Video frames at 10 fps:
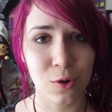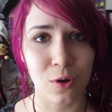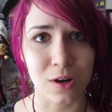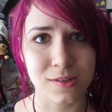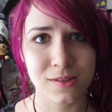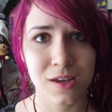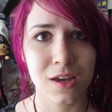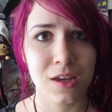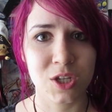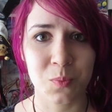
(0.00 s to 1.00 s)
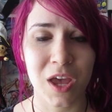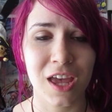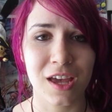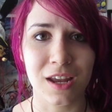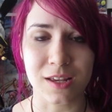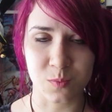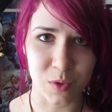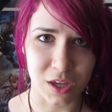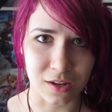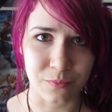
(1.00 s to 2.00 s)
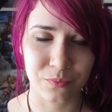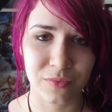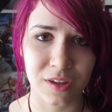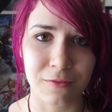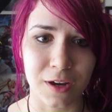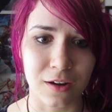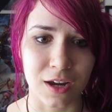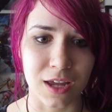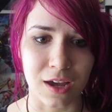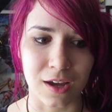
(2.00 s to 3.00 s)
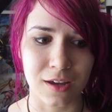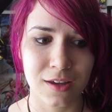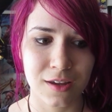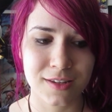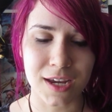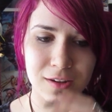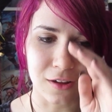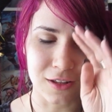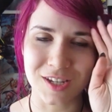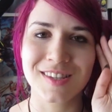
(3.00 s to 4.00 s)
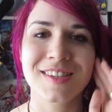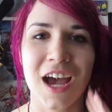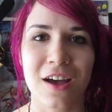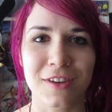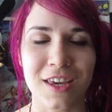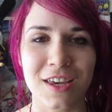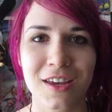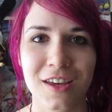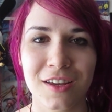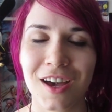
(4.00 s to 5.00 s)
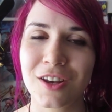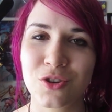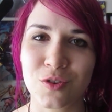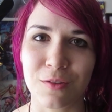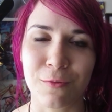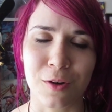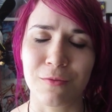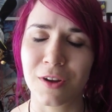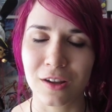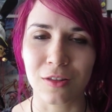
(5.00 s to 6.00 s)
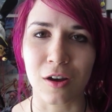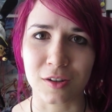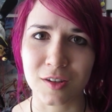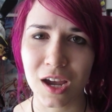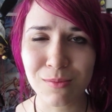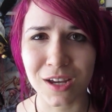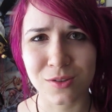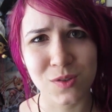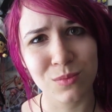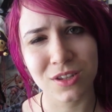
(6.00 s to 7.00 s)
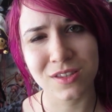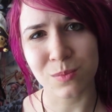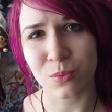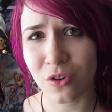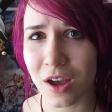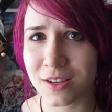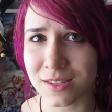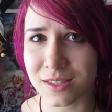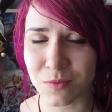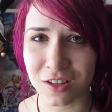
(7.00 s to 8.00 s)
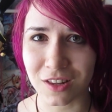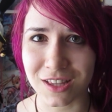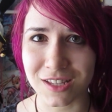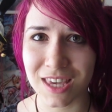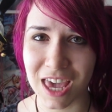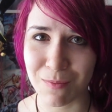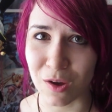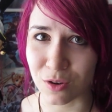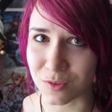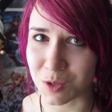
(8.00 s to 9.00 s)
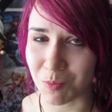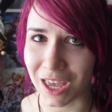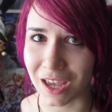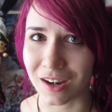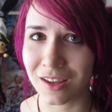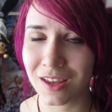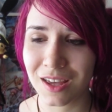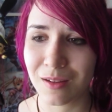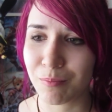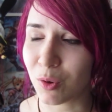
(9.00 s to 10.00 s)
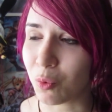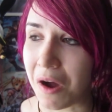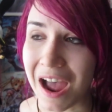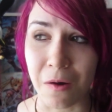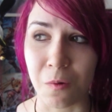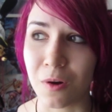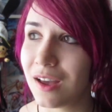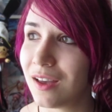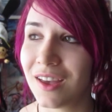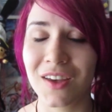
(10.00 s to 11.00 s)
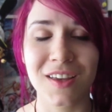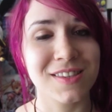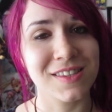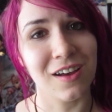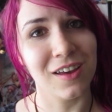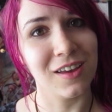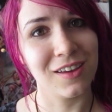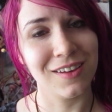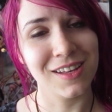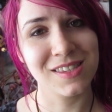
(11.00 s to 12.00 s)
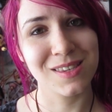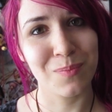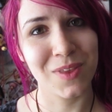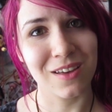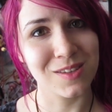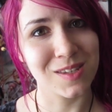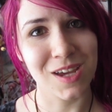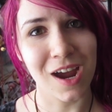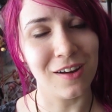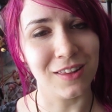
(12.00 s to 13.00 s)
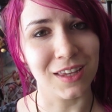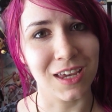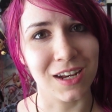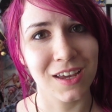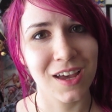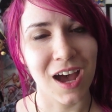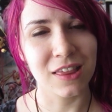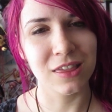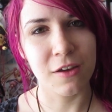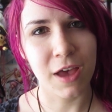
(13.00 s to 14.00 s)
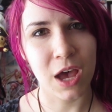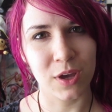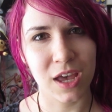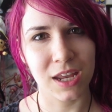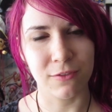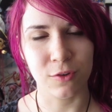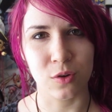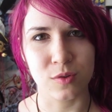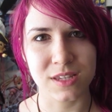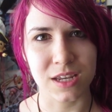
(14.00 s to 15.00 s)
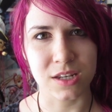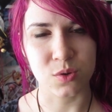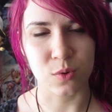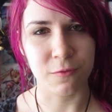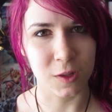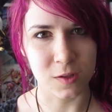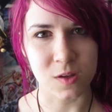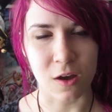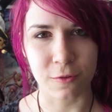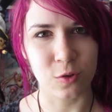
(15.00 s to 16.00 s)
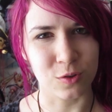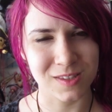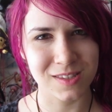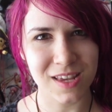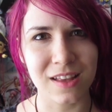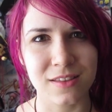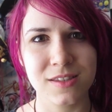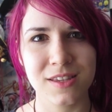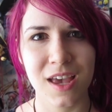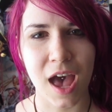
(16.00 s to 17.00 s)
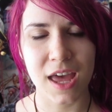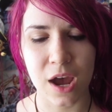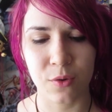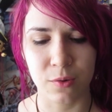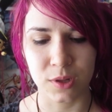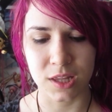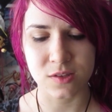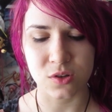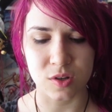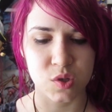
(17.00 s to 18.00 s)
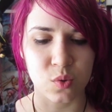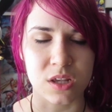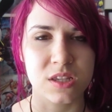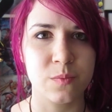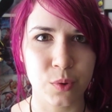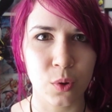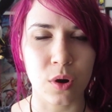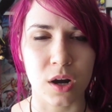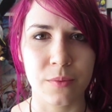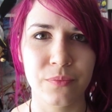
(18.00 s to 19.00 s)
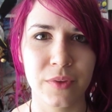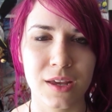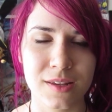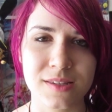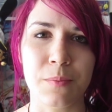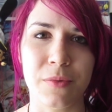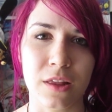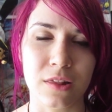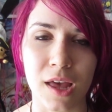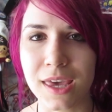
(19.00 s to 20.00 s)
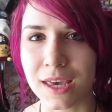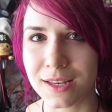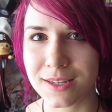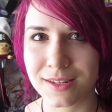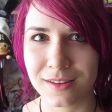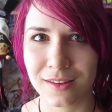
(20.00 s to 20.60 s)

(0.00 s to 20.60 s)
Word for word: course, Japan has been a very uh, technology savvy country for a very long time now, so I'm not surprised that something like this came out of Japan. But wow, it's uh, it's something else entirely, and I love how it kind of goes into a philosophical sense and how it really starts to explore something like it.